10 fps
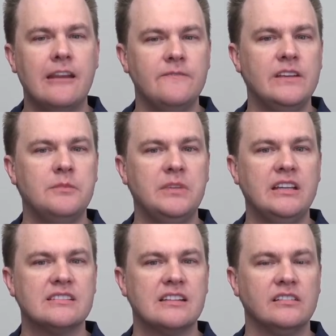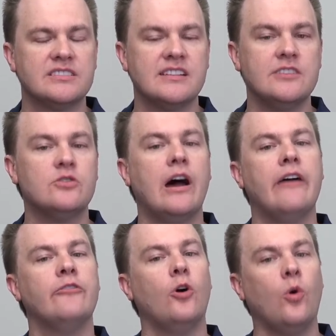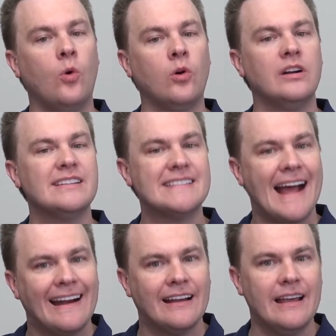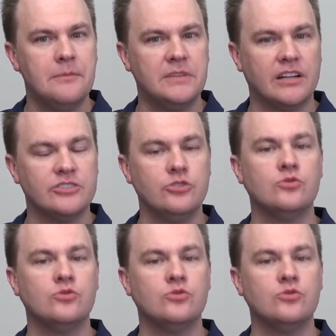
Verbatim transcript: NVMe solid-state drive or a SATA M dot two